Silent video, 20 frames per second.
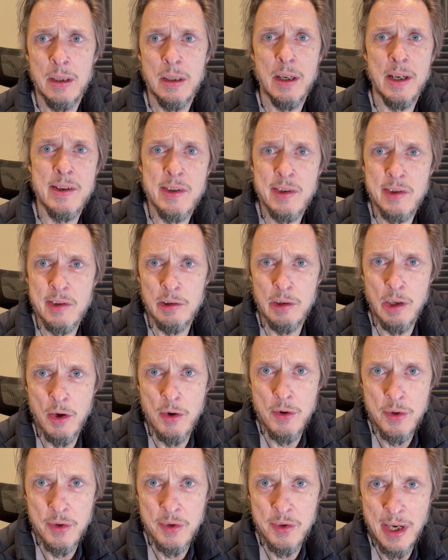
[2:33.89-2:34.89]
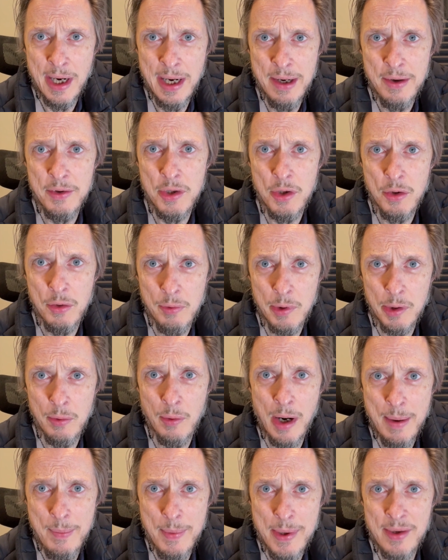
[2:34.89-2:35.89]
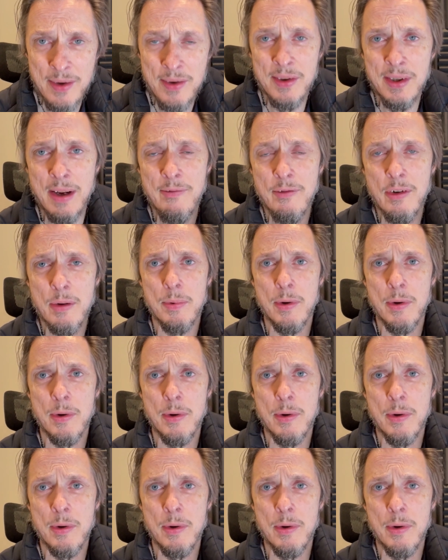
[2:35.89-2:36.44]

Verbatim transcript: It slows down your requirements discovery